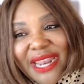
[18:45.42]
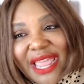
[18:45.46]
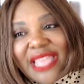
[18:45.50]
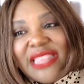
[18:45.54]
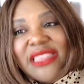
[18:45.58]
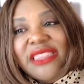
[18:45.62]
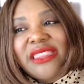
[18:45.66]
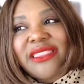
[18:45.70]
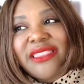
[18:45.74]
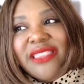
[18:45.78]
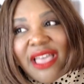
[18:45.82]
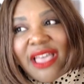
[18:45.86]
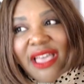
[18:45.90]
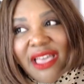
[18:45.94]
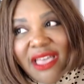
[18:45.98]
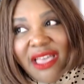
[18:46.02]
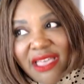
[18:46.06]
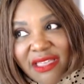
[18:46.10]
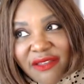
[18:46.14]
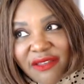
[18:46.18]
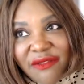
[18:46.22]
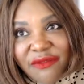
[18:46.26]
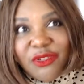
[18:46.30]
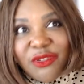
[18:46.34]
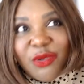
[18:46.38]
But I
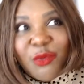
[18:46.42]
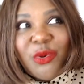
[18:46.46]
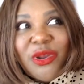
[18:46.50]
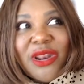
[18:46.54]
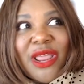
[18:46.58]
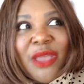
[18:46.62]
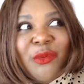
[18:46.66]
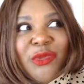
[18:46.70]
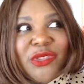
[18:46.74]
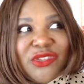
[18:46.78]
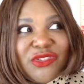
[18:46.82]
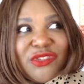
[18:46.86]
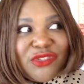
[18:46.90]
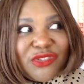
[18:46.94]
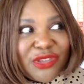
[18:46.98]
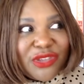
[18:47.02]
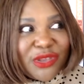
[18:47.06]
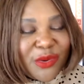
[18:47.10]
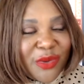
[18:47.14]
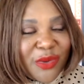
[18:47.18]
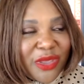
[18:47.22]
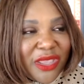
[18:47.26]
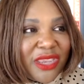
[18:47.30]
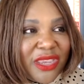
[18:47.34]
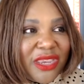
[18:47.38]
loved what I was
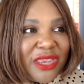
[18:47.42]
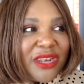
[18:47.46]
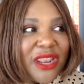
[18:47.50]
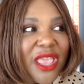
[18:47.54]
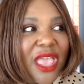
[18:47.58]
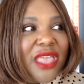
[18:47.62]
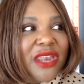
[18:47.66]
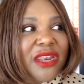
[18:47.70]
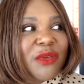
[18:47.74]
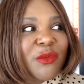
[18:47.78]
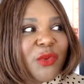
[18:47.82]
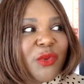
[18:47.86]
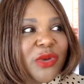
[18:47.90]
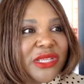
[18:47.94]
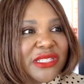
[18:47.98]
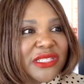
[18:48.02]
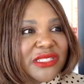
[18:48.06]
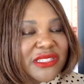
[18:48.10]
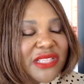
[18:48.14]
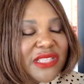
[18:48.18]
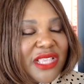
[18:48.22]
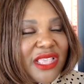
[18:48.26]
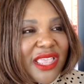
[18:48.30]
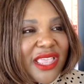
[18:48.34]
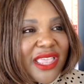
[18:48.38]
doing, and it
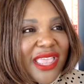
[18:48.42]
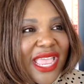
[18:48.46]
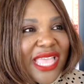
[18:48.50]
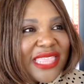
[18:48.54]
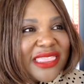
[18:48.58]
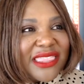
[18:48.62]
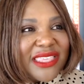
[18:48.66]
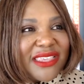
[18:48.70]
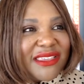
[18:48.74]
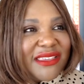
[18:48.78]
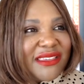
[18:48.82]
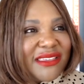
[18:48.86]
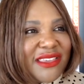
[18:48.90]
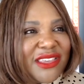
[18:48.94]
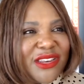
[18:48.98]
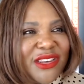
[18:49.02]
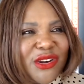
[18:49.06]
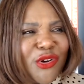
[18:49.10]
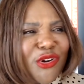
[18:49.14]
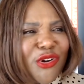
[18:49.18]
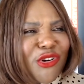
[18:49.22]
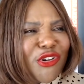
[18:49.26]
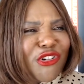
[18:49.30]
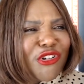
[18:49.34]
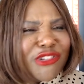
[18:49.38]
was at the,
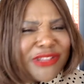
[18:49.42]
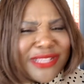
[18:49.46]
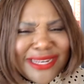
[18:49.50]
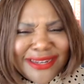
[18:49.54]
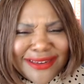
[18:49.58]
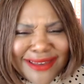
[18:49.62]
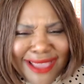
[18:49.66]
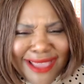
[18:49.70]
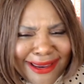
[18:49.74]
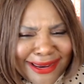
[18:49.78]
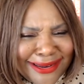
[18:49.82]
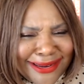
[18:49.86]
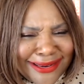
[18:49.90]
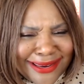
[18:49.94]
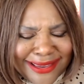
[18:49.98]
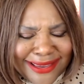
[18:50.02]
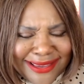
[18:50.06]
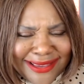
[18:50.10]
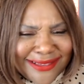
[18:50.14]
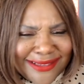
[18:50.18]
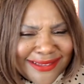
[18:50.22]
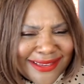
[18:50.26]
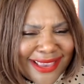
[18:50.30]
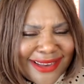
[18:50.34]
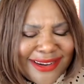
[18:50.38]
early
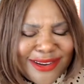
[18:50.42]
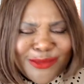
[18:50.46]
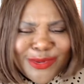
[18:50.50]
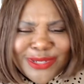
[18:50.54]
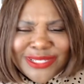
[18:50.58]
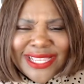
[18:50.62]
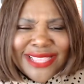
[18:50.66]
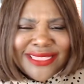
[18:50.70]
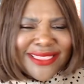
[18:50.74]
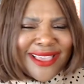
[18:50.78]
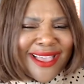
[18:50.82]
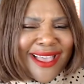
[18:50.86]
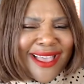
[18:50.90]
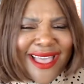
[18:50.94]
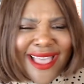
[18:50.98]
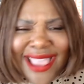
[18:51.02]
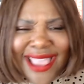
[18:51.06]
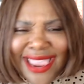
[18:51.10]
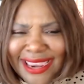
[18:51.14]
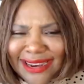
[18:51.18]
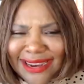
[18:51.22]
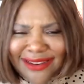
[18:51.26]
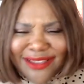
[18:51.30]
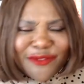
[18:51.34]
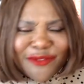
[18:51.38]
90s, and it was at the
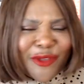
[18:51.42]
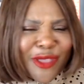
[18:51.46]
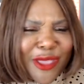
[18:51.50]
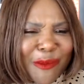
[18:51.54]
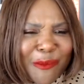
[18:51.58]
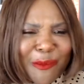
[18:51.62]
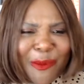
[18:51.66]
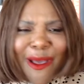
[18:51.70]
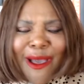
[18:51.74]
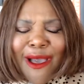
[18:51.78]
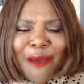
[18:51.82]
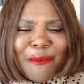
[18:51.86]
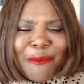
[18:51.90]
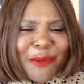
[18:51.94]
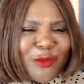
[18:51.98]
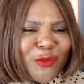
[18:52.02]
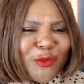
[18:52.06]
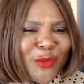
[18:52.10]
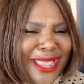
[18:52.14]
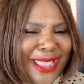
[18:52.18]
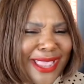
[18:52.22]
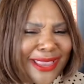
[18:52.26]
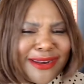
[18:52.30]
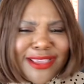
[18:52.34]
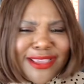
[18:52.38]
height of hip hop,
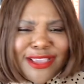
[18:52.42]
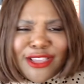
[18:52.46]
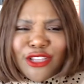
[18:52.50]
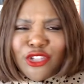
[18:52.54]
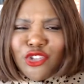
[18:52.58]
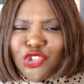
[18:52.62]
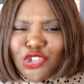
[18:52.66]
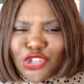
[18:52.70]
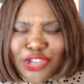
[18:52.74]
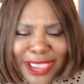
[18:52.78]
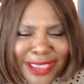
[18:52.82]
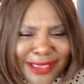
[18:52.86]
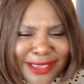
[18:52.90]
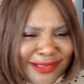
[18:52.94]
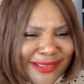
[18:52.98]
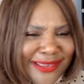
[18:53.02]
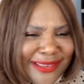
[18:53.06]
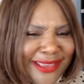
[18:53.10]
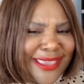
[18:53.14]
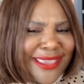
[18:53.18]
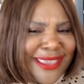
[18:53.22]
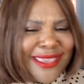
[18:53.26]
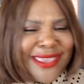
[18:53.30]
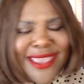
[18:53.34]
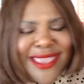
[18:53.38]
and we had
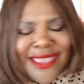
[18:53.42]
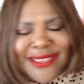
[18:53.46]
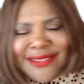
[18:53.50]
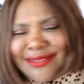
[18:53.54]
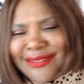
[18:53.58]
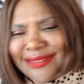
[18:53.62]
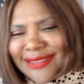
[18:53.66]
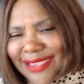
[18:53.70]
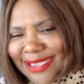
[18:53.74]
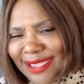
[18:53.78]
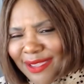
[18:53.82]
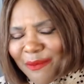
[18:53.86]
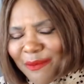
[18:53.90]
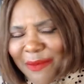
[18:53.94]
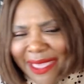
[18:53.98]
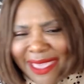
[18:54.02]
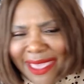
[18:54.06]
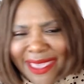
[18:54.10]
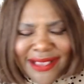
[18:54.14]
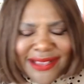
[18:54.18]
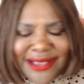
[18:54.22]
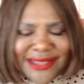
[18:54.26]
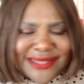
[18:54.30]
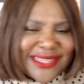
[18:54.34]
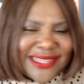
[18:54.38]
Jay-Z and
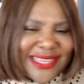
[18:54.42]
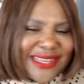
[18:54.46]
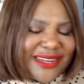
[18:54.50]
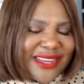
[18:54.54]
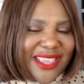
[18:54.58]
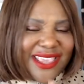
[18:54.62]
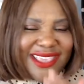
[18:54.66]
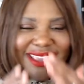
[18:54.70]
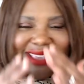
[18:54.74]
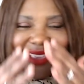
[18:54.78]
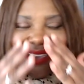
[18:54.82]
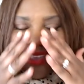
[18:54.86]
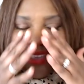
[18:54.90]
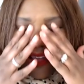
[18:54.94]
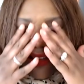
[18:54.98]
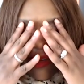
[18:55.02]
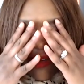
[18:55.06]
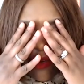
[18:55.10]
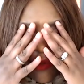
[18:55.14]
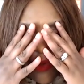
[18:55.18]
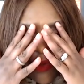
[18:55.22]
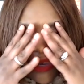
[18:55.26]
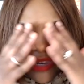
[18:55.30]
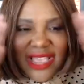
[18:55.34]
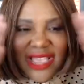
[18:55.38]
DMX, and
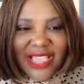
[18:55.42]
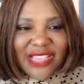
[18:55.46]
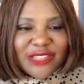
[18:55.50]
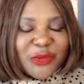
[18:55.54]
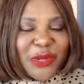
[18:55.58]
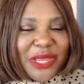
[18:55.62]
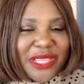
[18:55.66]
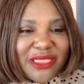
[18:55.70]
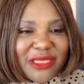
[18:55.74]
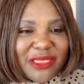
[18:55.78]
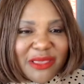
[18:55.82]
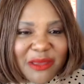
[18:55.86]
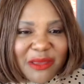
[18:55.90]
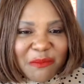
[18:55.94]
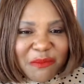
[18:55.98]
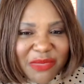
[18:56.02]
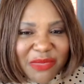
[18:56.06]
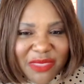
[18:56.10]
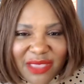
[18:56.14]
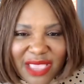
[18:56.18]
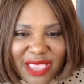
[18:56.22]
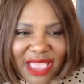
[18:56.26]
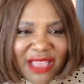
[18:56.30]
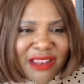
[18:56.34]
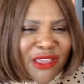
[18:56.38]
oh my gosh, we had
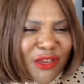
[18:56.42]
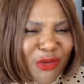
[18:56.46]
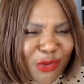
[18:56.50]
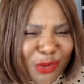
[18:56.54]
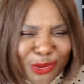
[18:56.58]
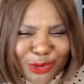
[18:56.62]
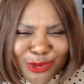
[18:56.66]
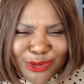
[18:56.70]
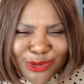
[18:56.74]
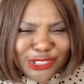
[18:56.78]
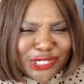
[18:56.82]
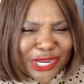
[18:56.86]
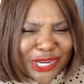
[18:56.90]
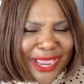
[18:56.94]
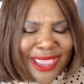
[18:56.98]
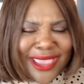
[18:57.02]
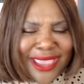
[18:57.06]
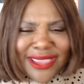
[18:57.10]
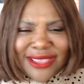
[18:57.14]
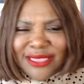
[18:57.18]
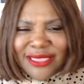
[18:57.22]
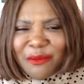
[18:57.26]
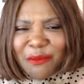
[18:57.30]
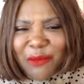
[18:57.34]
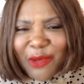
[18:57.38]
LL Cool
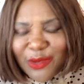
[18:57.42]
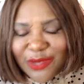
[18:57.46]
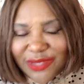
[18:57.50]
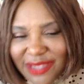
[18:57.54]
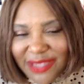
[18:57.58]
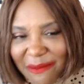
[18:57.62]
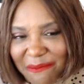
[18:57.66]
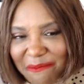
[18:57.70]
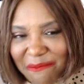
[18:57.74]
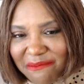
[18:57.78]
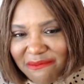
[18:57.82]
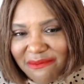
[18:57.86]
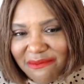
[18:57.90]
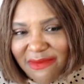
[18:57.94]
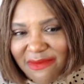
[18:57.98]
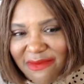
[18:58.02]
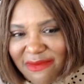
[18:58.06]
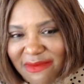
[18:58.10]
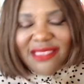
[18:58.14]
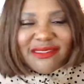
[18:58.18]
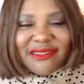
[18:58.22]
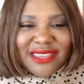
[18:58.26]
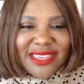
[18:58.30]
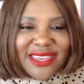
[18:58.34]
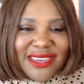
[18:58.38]
J and the most
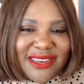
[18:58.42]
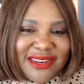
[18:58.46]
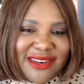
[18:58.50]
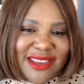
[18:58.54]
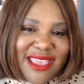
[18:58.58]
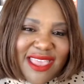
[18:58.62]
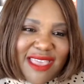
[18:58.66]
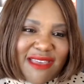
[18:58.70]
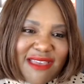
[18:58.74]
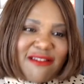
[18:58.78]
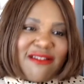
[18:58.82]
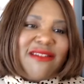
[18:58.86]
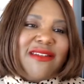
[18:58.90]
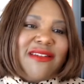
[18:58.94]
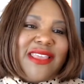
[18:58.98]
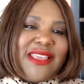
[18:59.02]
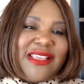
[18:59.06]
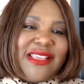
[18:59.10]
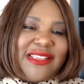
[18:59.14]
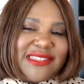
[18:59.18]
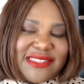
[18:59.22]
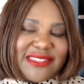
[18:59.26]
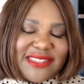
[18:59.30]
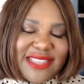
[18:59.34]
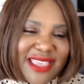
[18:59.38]
amazing
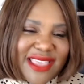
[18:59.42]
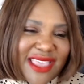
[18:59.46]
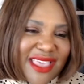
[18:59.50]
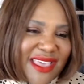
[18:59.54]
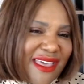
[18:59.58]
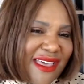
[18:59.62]
artist